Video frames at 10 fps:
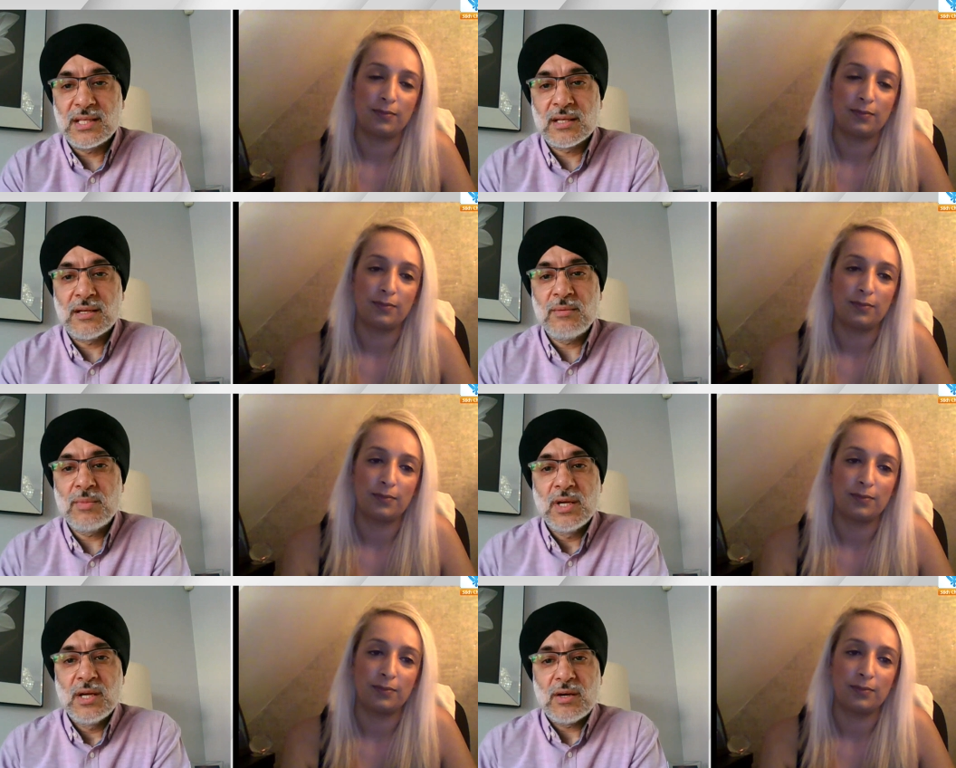Speaker 1: any
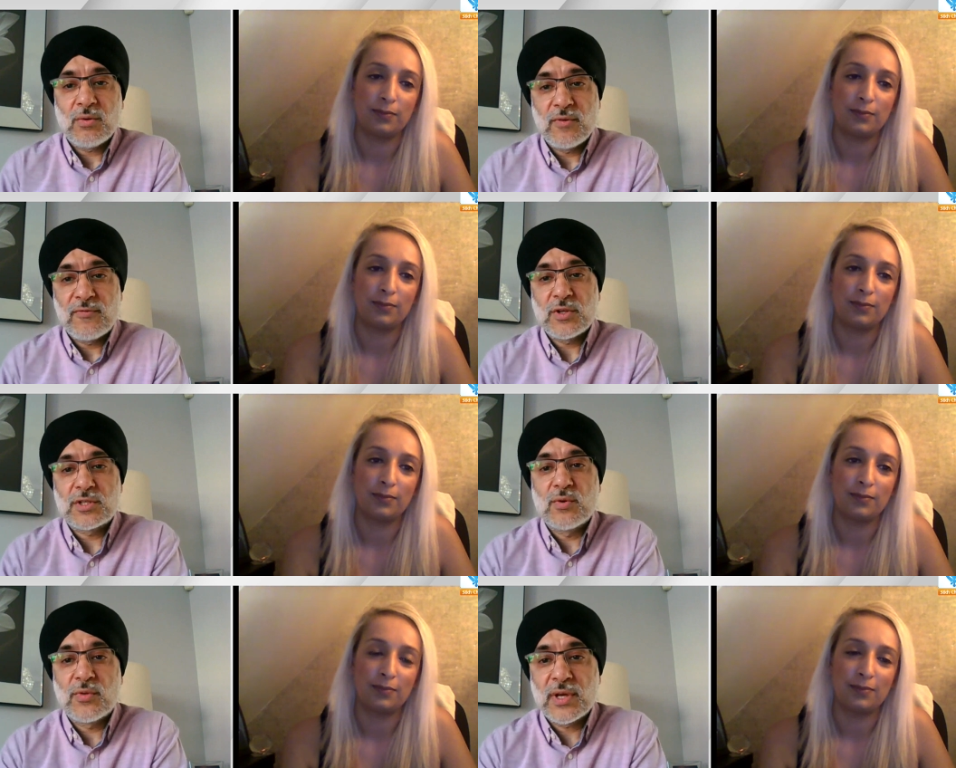time. I want to
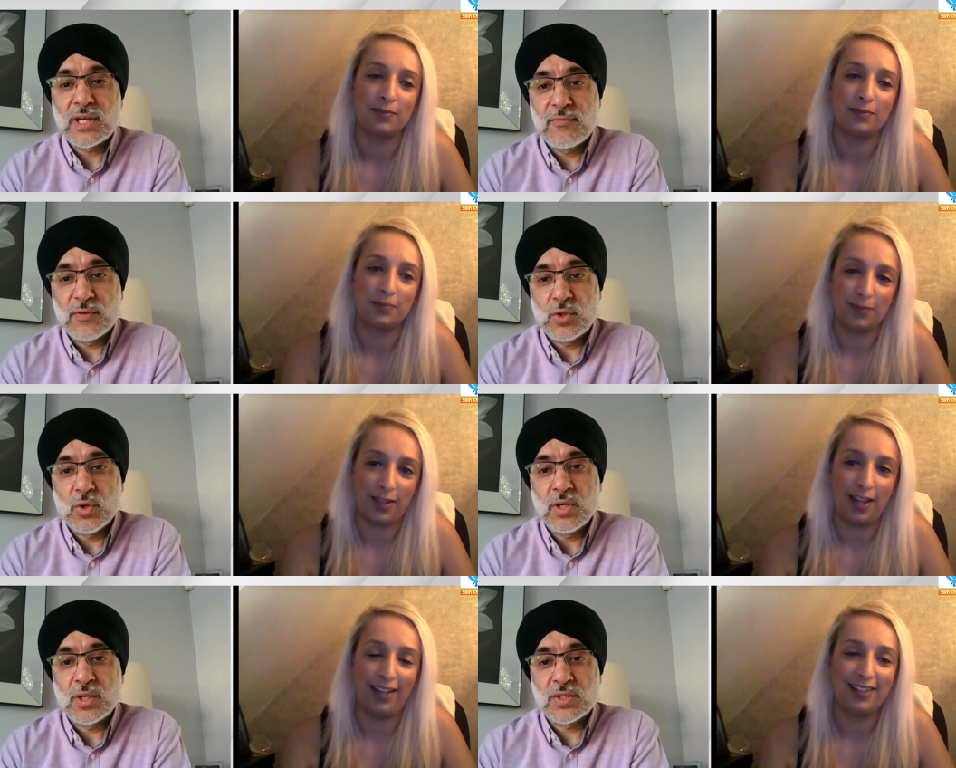first of all thank you for
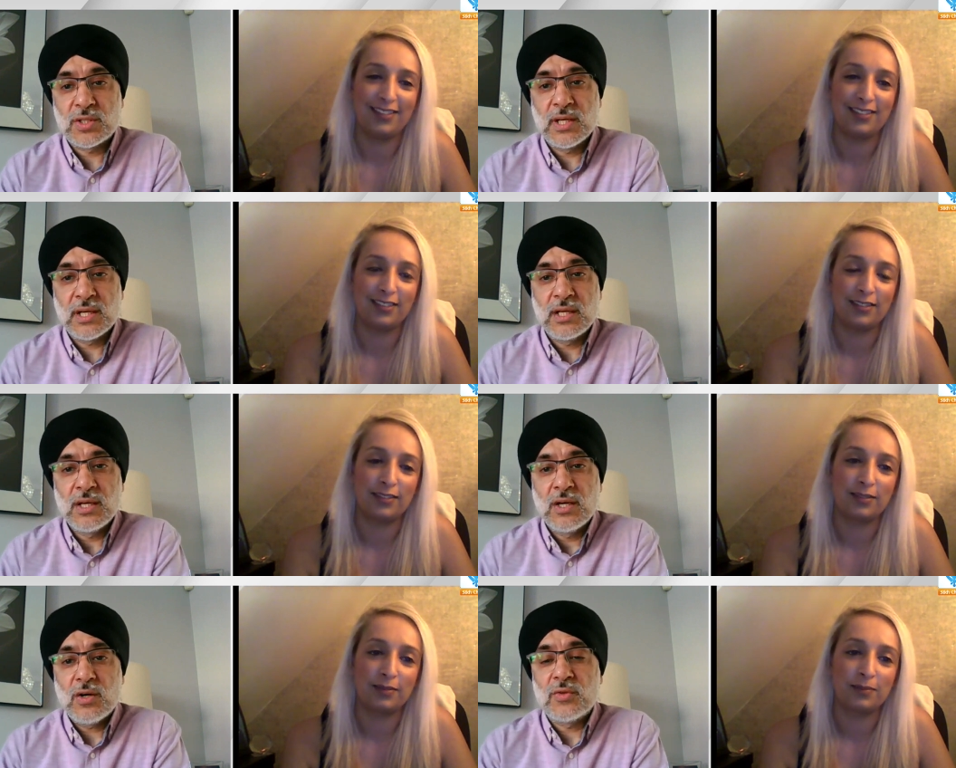joining us today
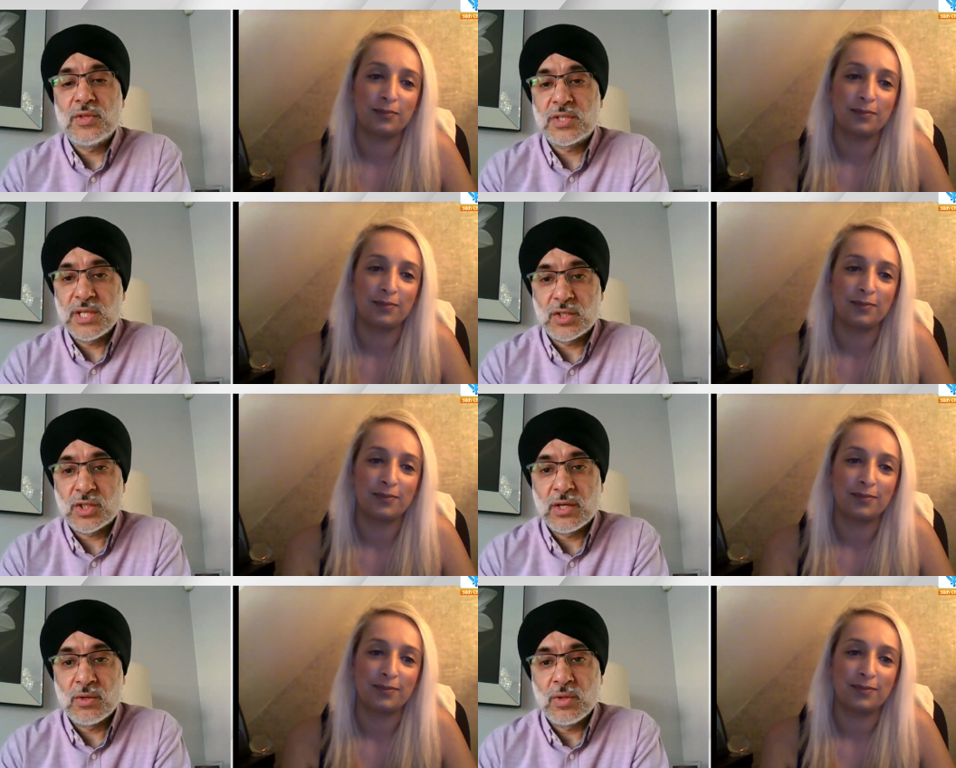on the
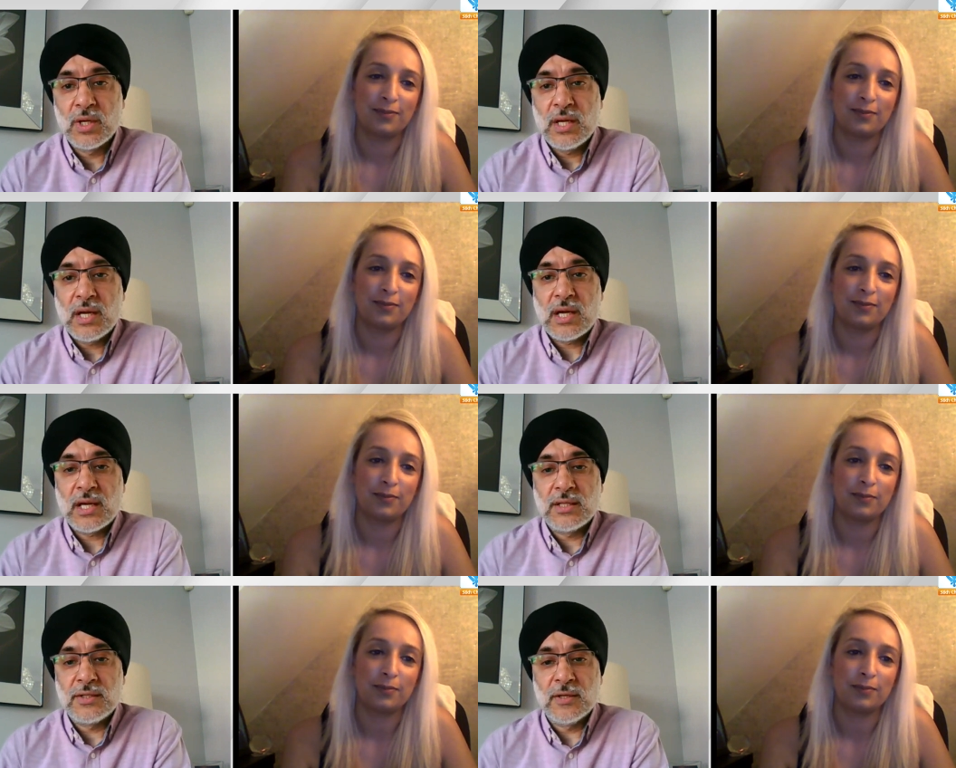Sikh channel
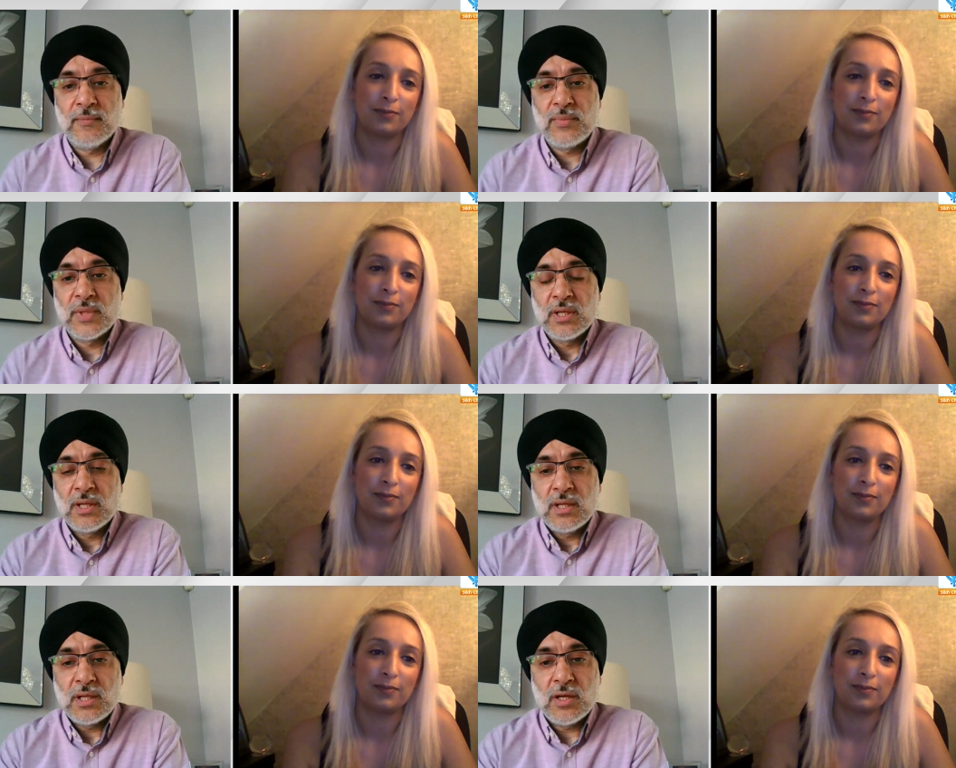and, um,
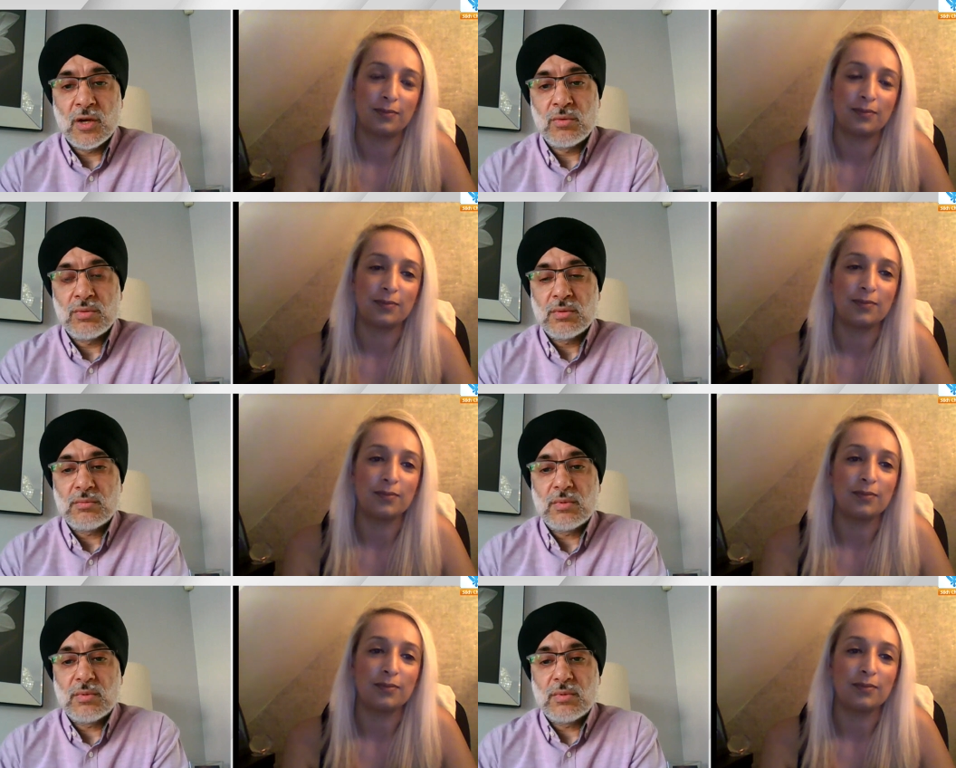you know,